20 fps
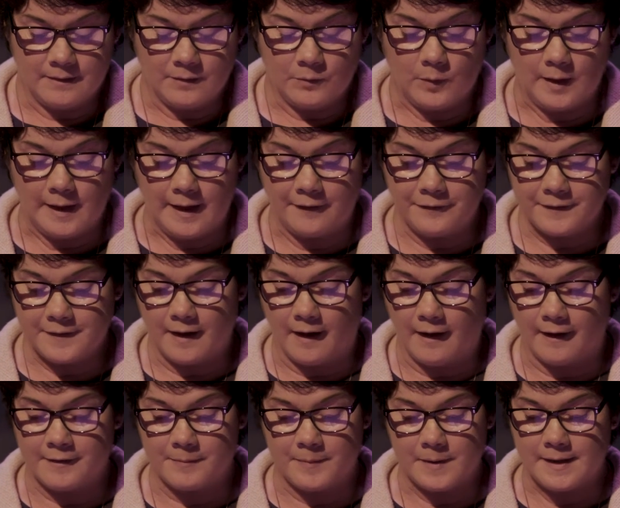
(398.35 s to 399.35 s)
We left the
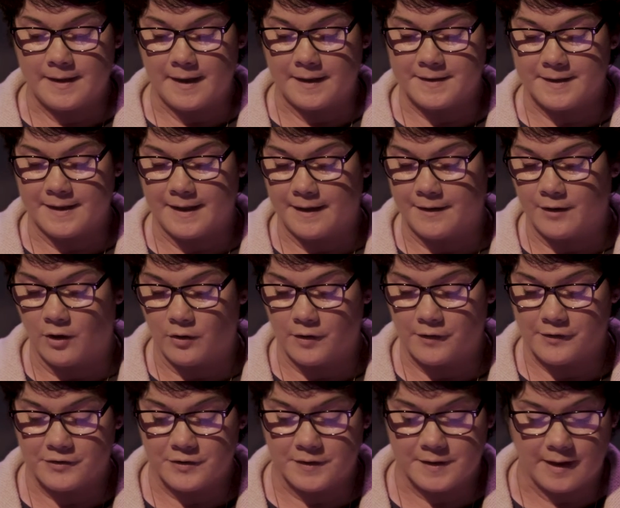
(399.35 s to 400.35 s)
hospital that day in
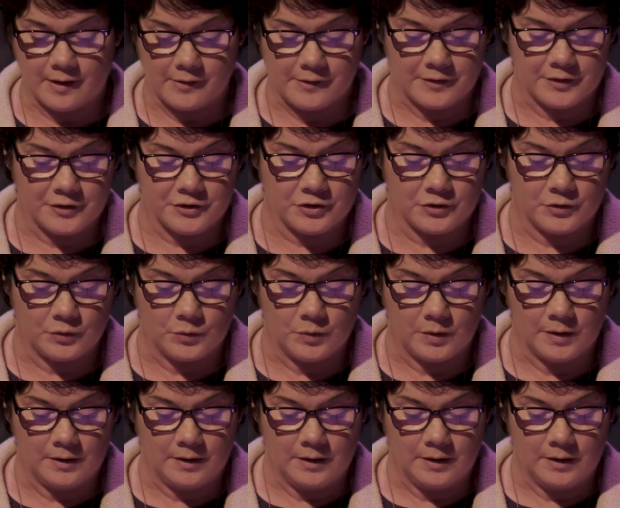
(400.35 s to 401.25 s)
August 2002